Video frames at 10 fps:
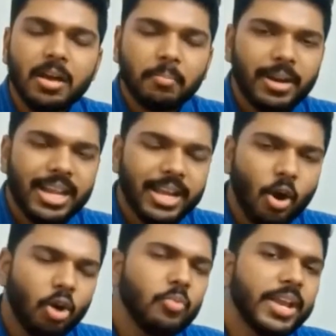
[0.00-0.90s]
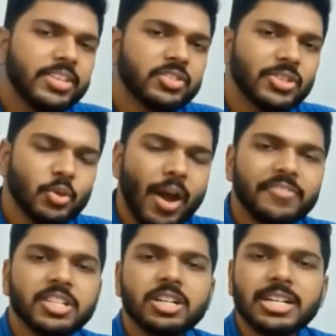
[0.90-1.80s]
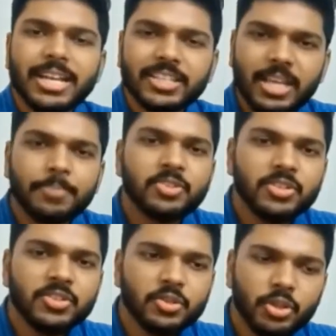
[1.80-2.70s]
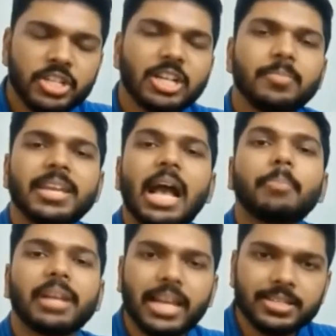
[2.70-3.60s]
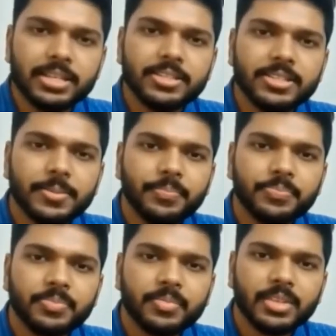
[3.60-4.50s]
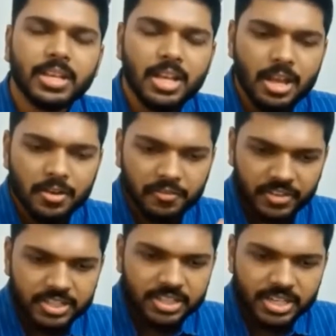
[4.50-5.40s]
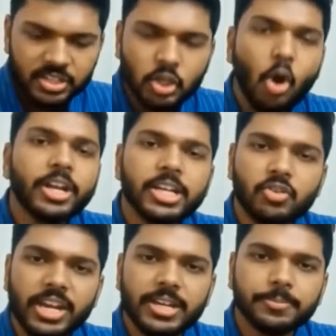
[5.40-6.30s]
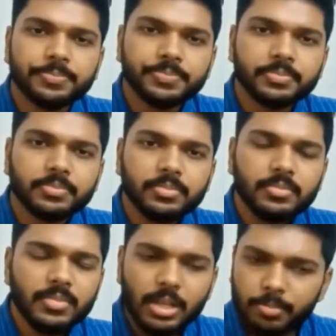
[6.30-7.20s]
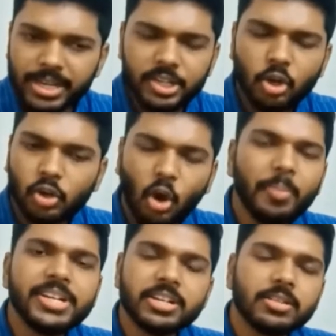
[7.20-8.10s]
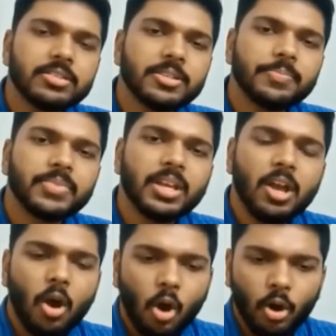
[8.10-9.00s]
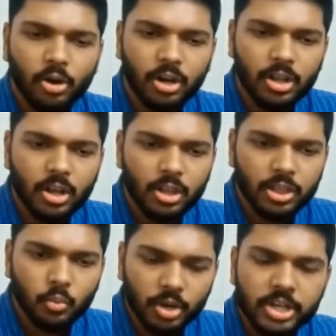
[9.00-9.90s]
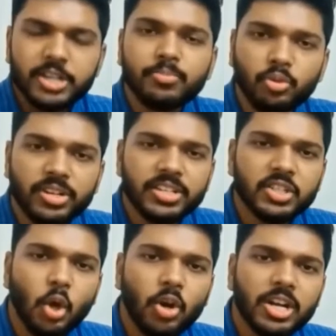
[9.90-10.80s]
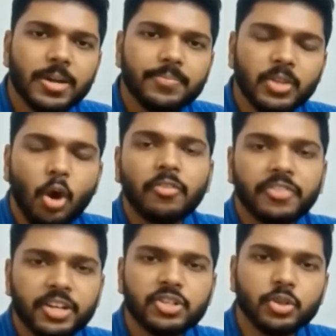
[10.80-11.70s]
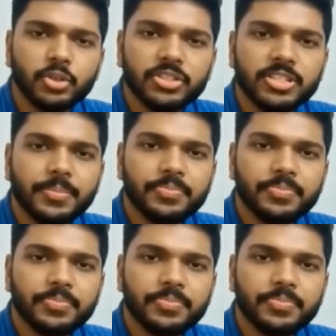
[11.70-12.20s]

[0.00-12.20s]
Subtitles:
But like always, you have certain exceptions to the term capital assets. First is stock in trade, be it your raw materials or the work in progress stock or finished goods.